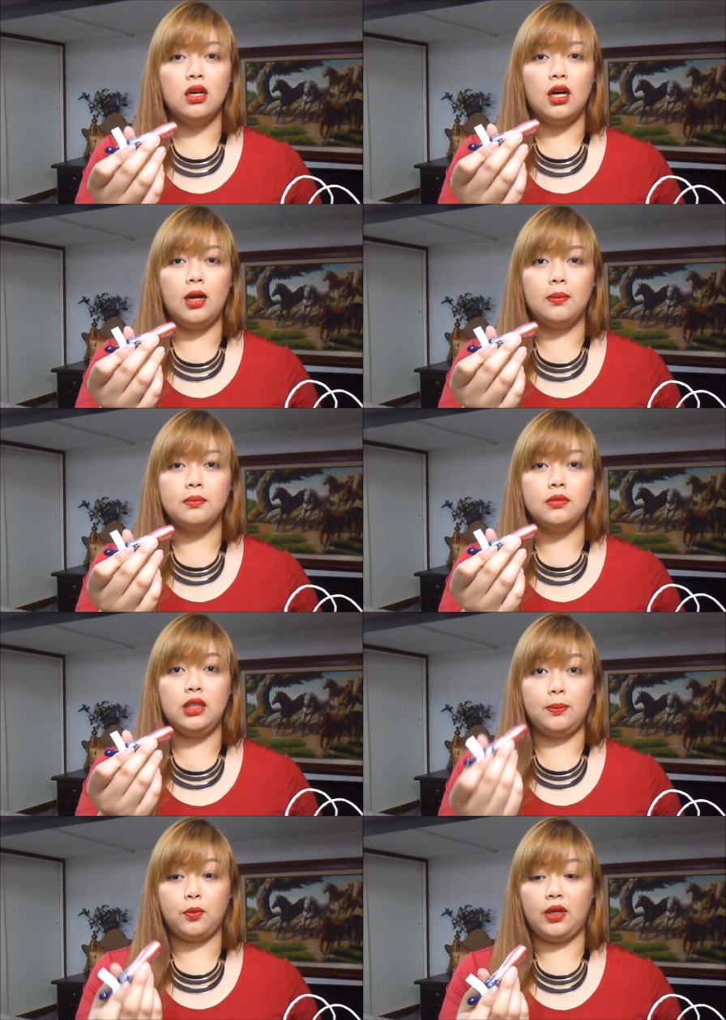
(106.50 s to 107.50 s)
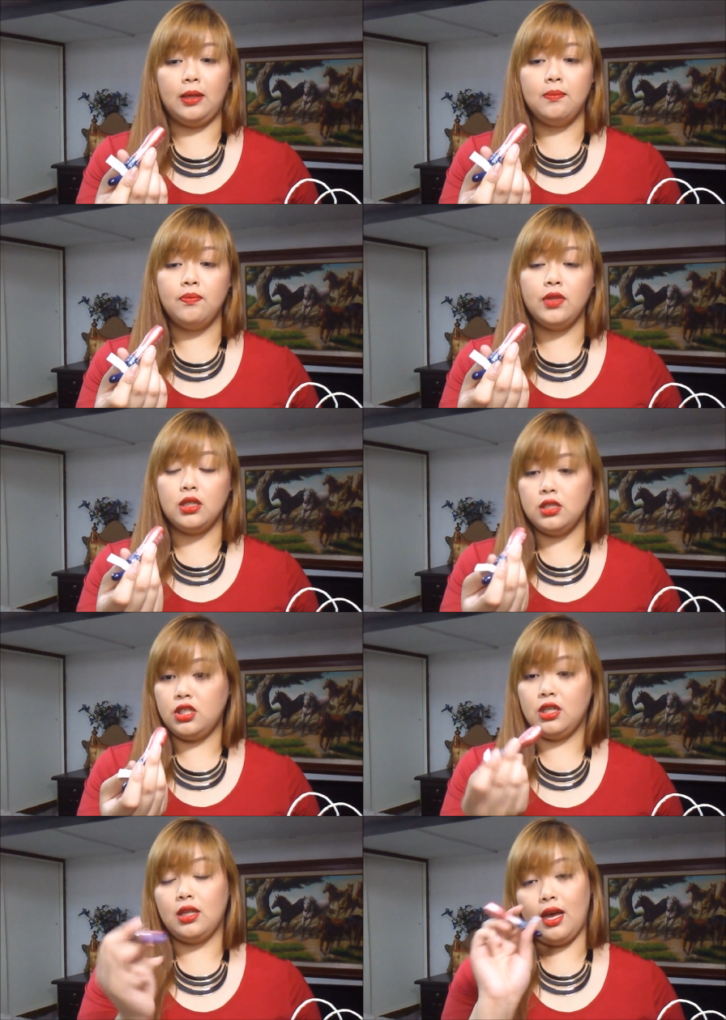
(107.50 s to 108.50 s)
um, lip cream
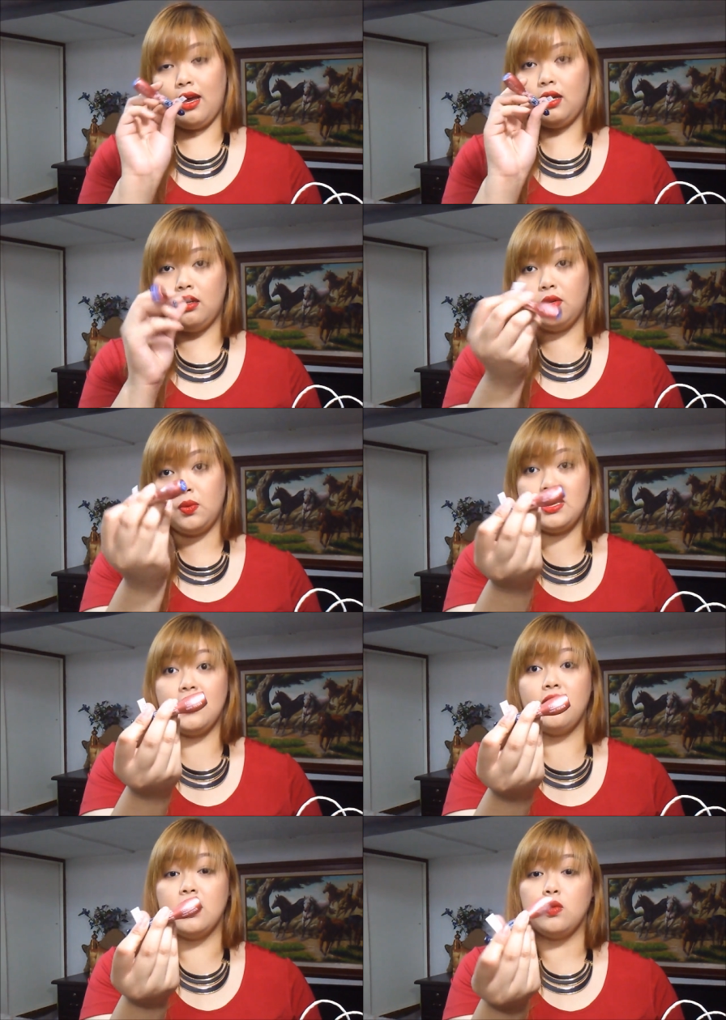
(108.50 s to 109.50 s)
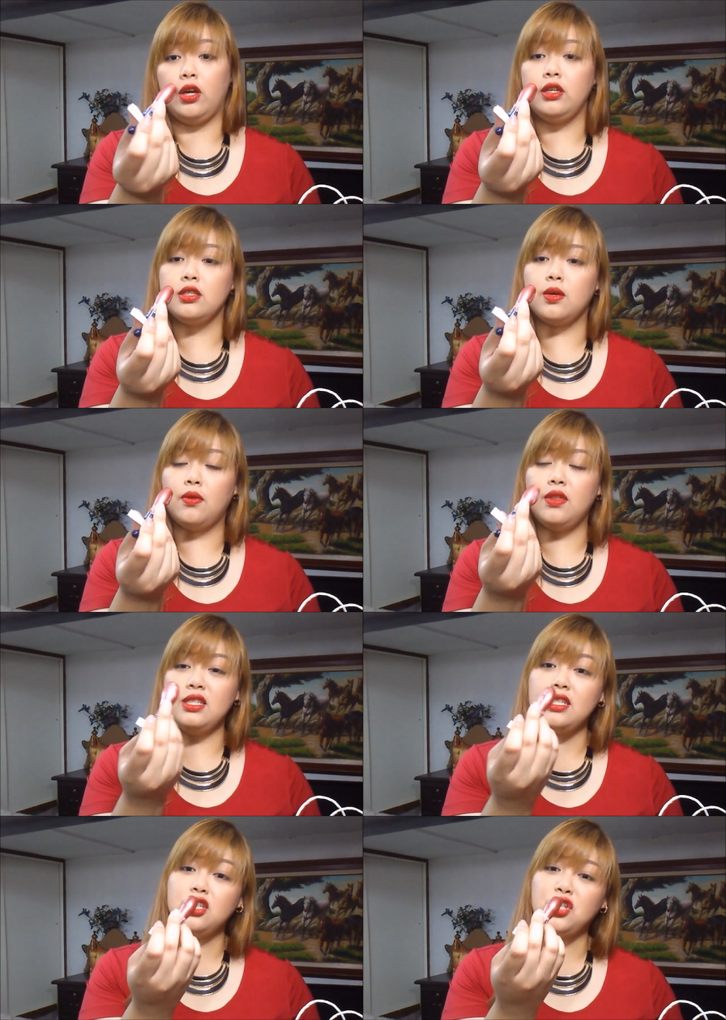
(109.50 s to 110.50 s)
until I received this one. So
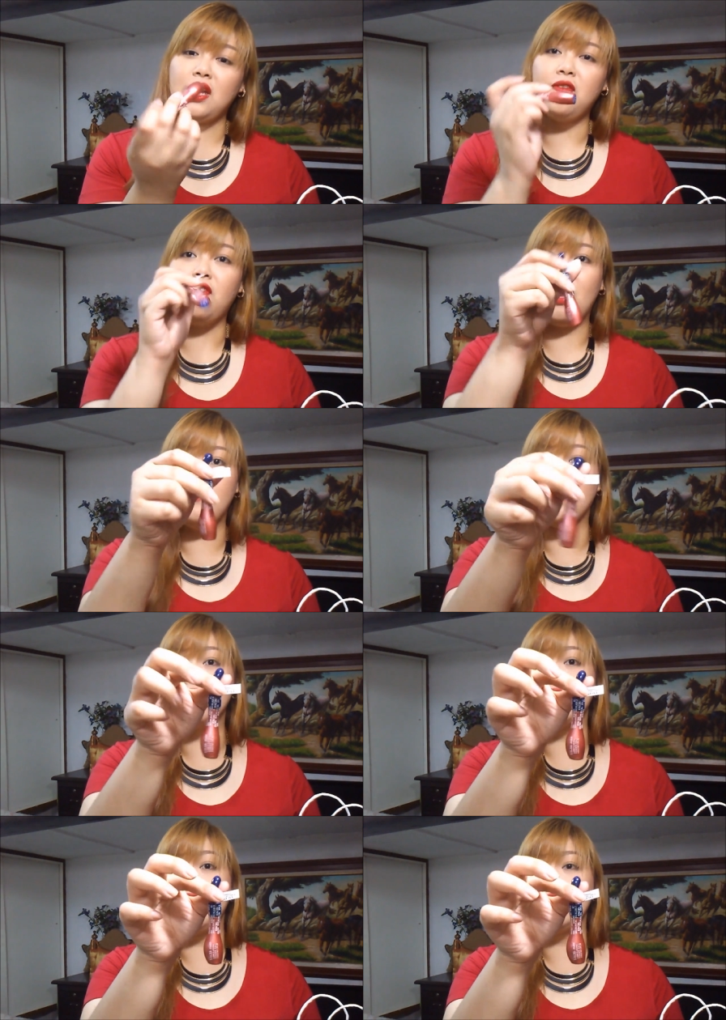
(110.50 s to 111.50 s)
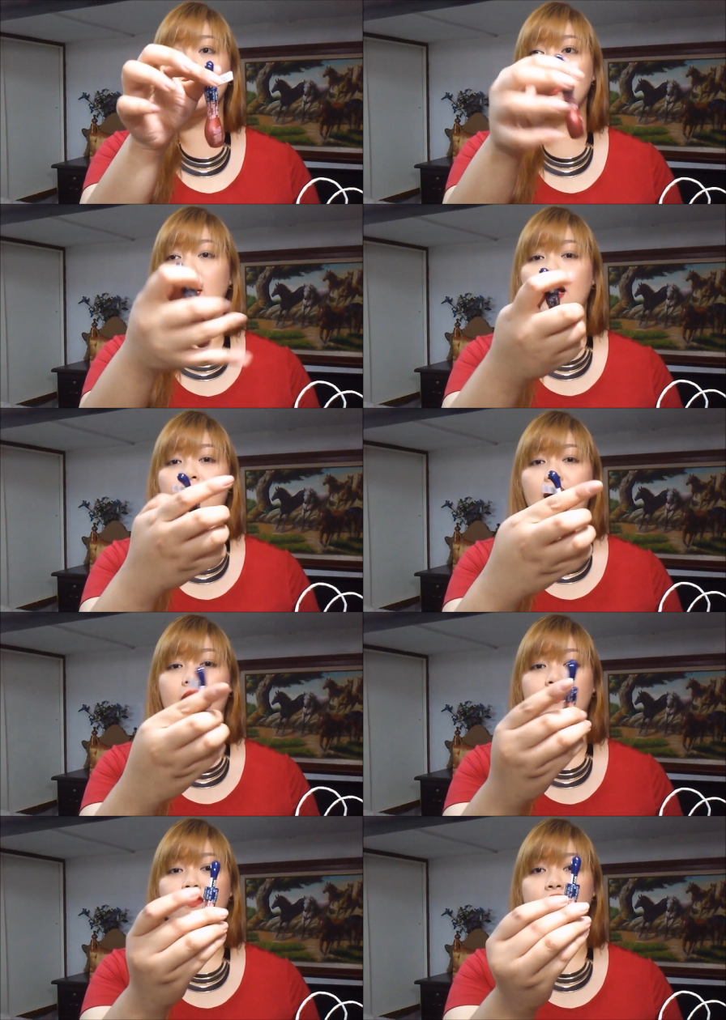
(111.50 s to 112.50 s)
this in the shade 506.
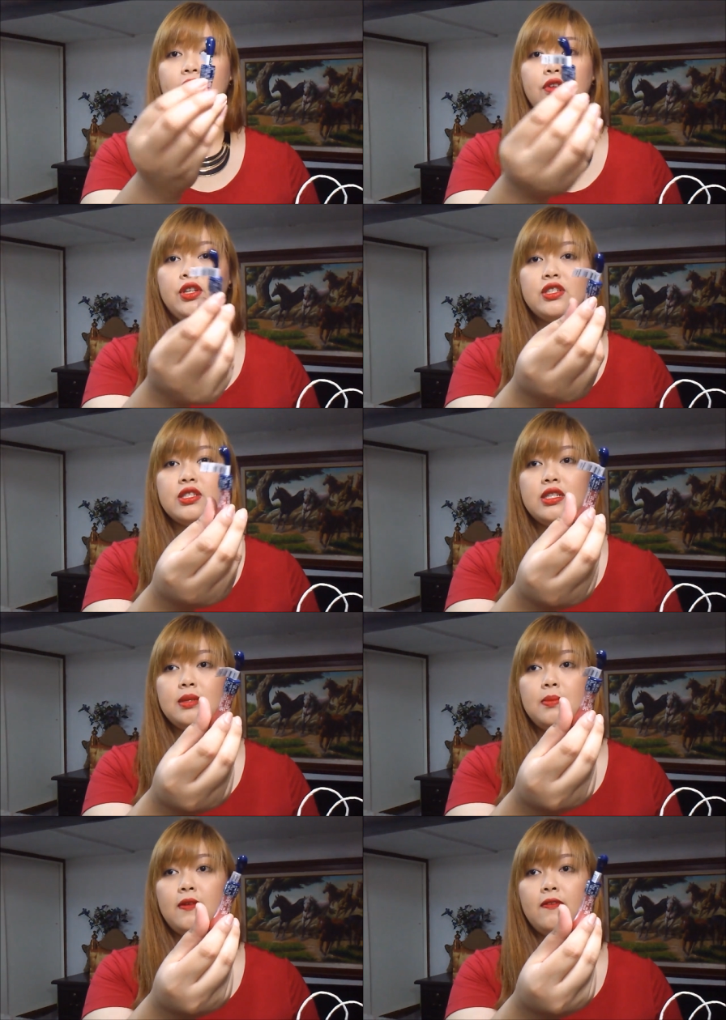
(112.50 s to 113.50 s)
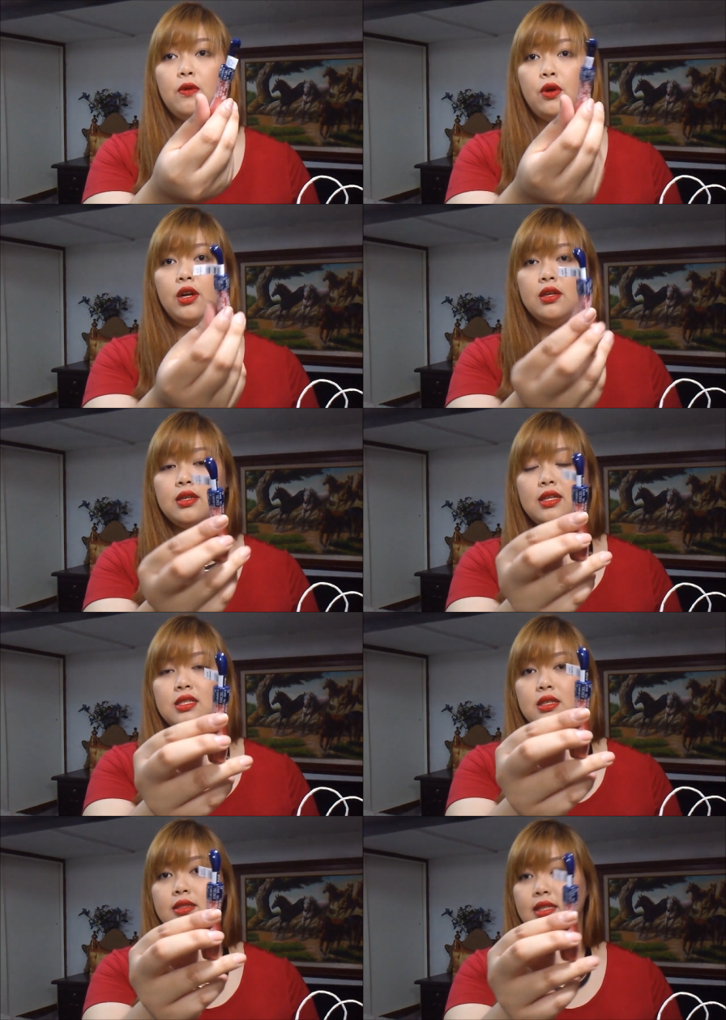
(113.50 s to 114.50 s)
I've never used it before. It's
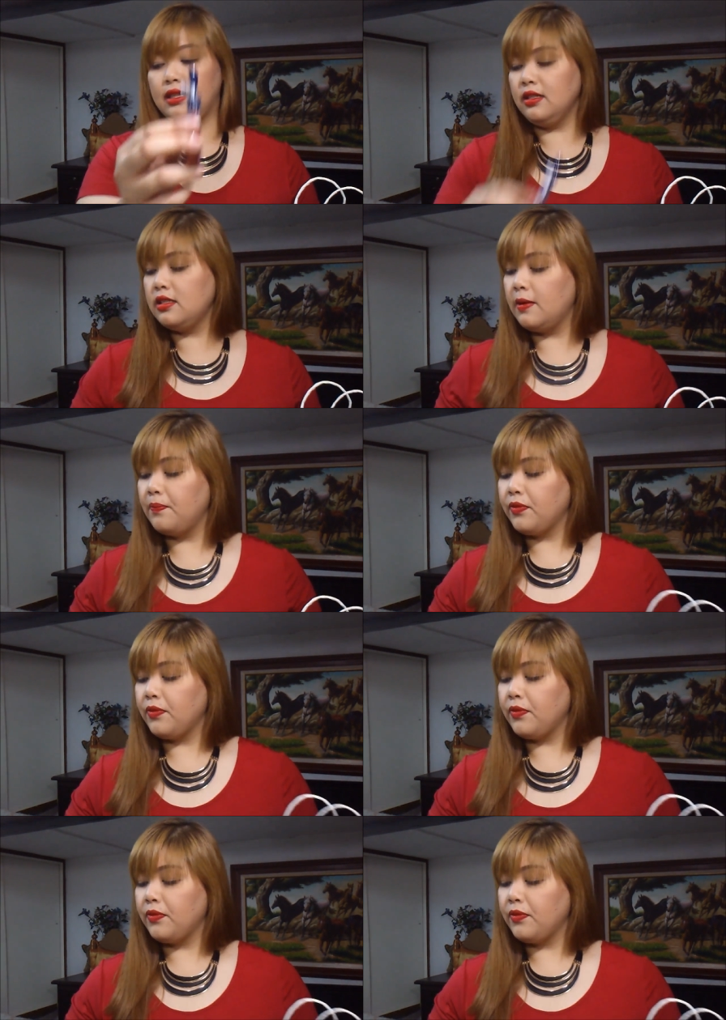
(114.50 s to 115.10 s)
still sealed.